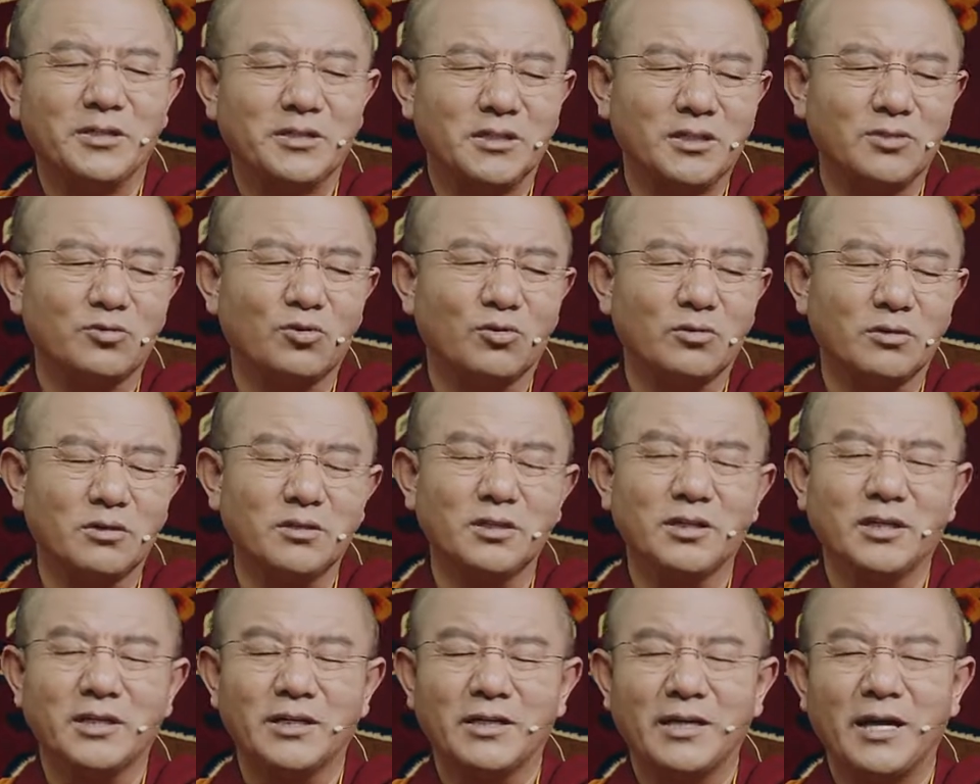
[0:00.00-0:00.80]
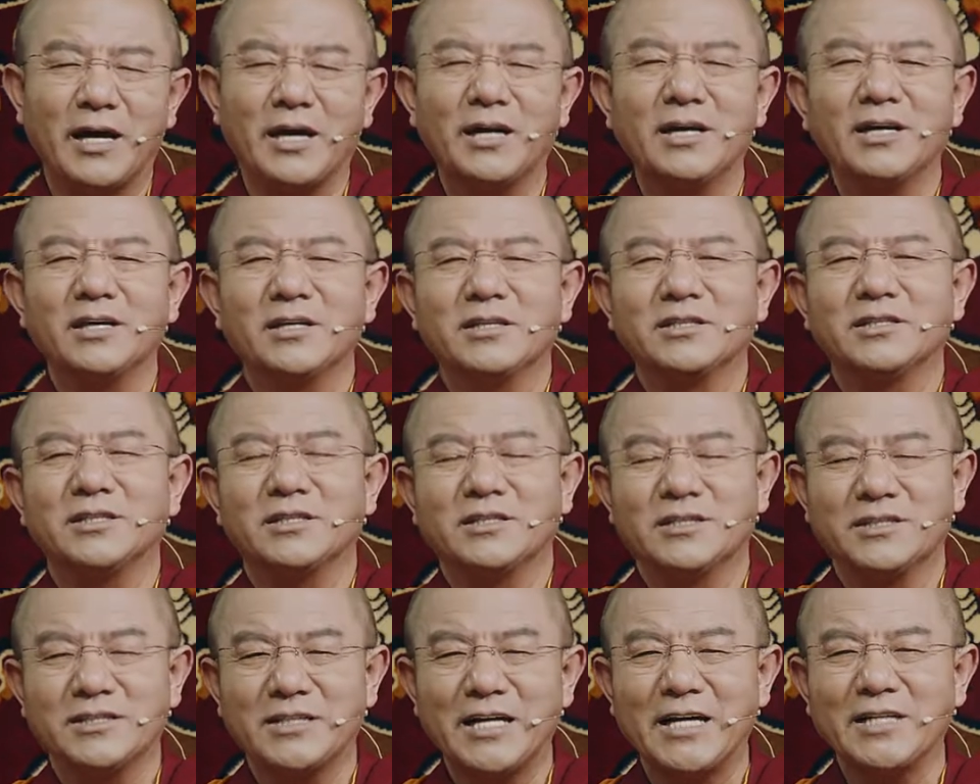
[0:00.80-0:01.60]
person that
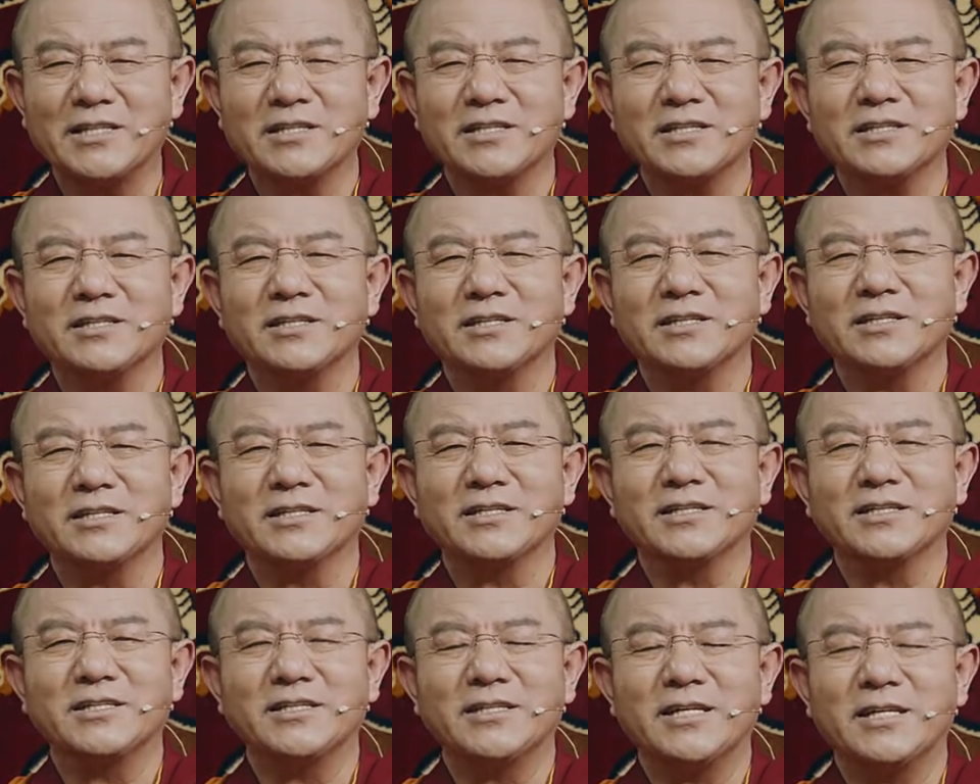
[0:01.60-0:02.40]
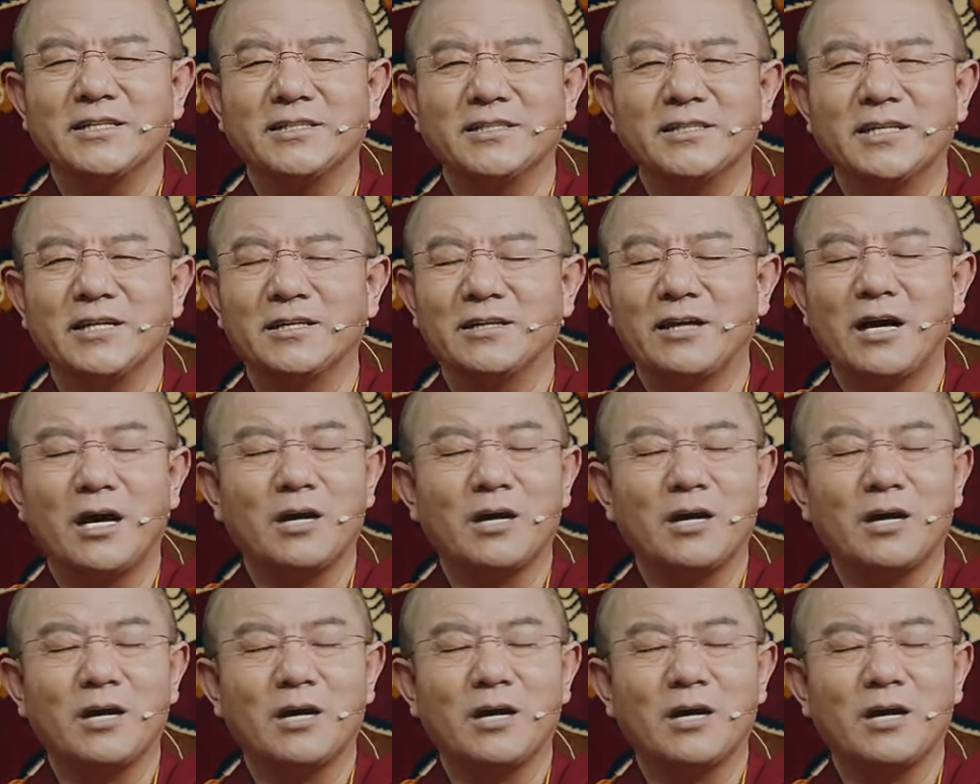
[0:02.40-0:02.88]
is hopeless.